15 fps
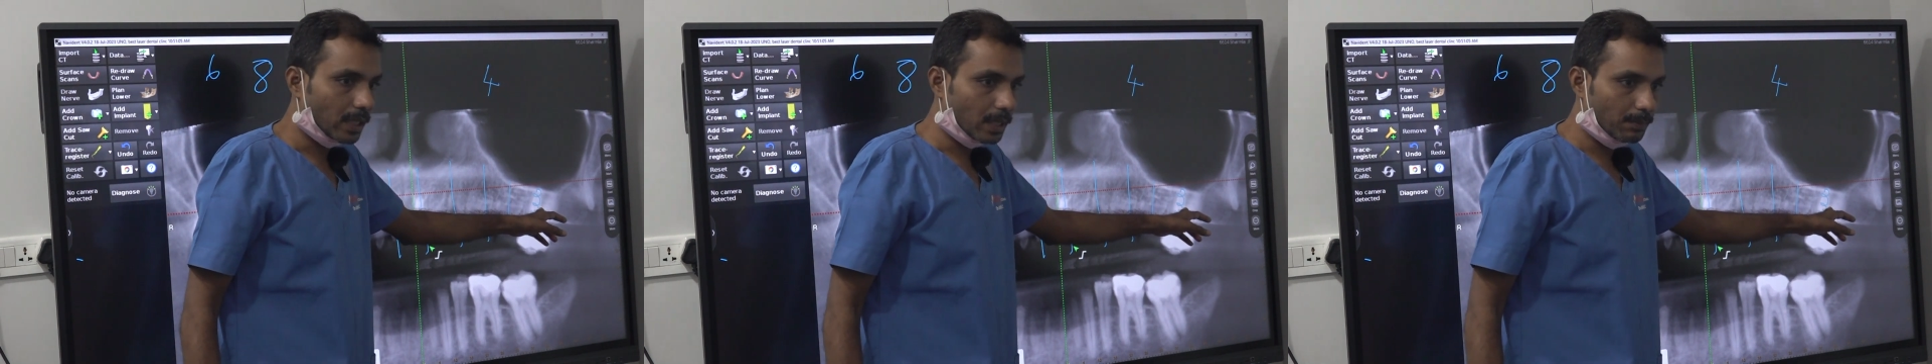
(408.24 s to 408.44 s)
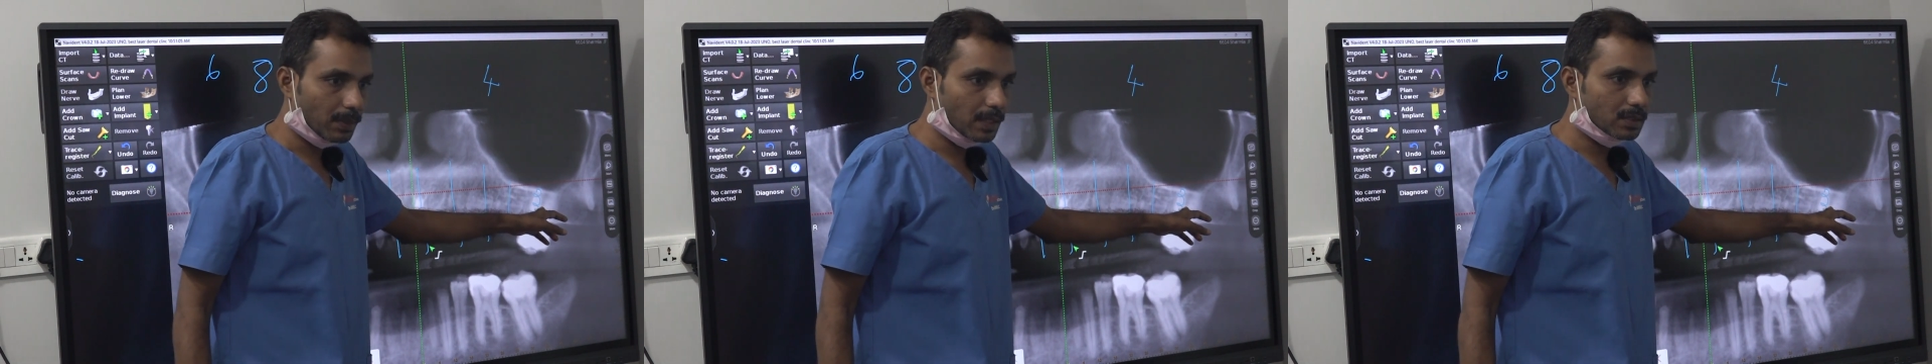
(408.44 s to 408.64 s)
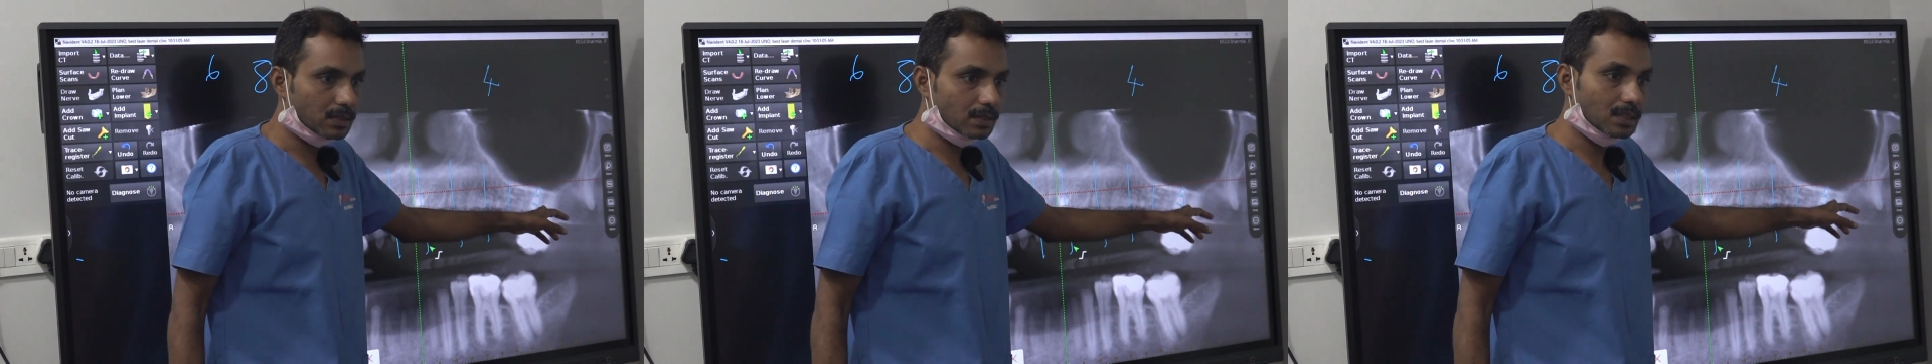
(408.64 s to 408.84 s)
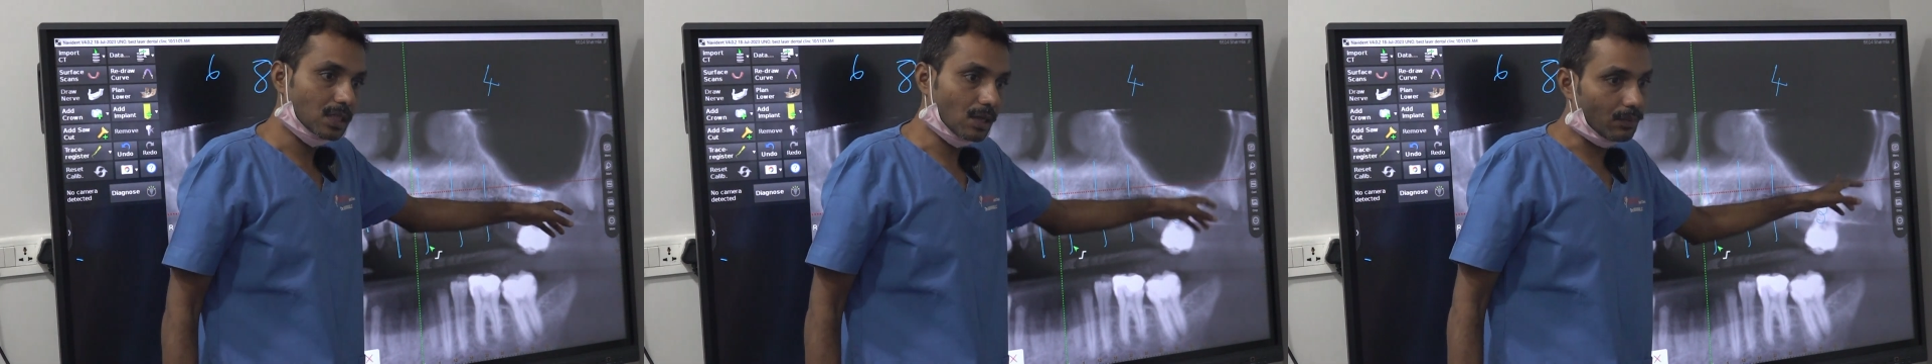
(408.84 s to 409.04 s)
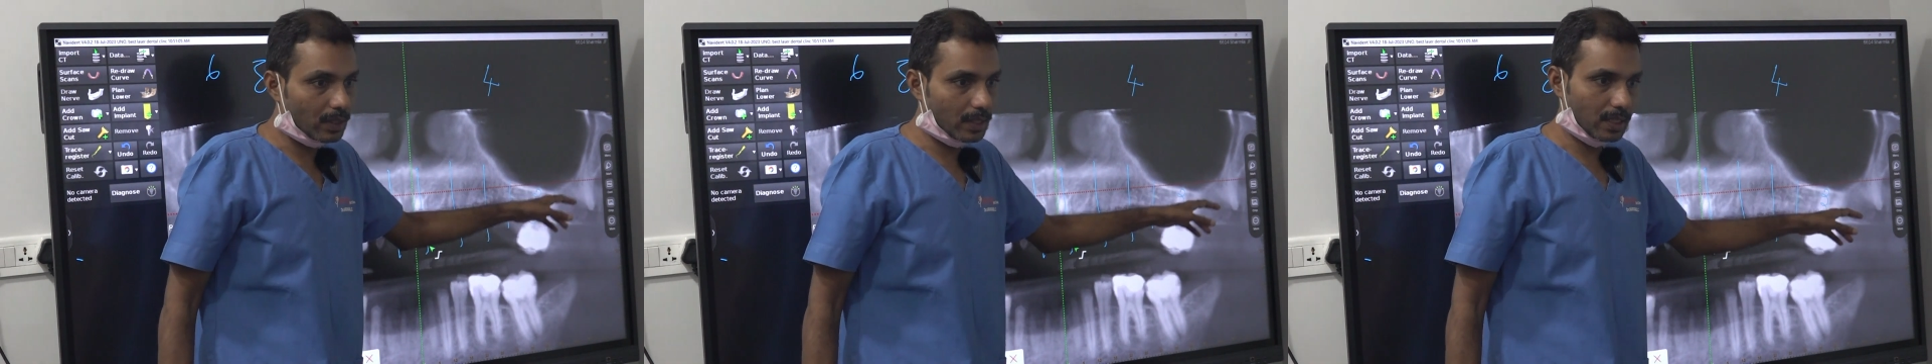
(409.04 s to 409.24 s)
I place in the
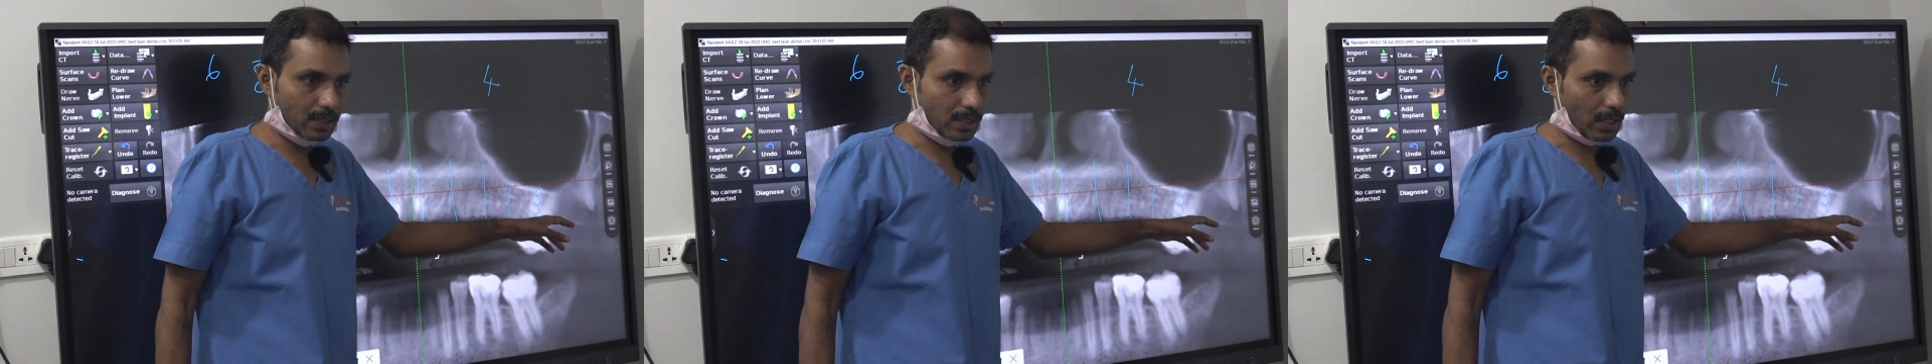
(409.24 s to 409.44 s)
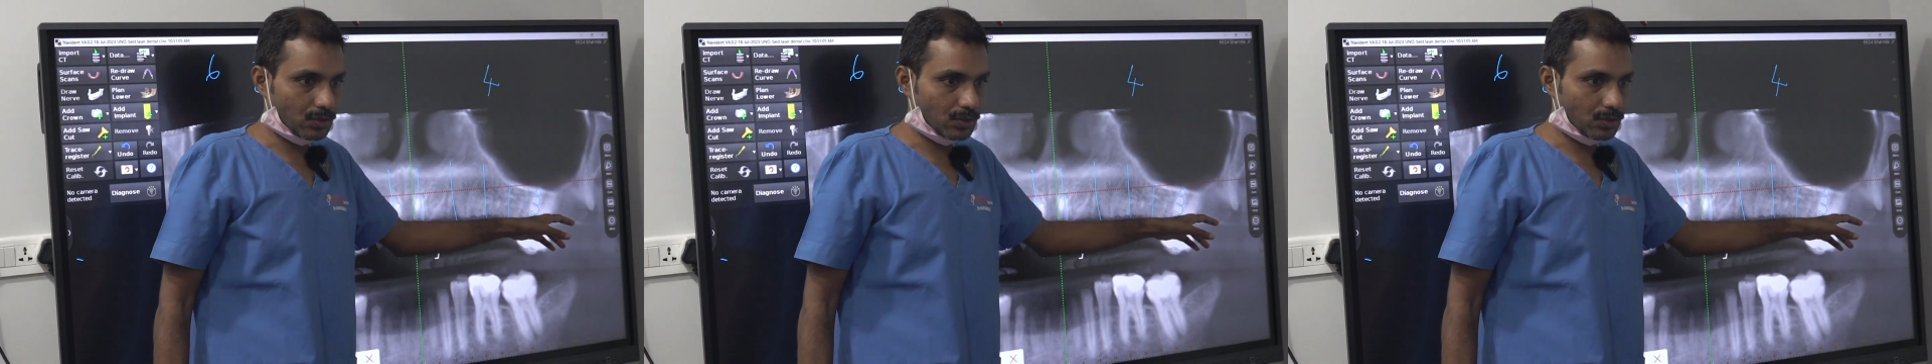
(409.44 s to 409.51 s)
7 region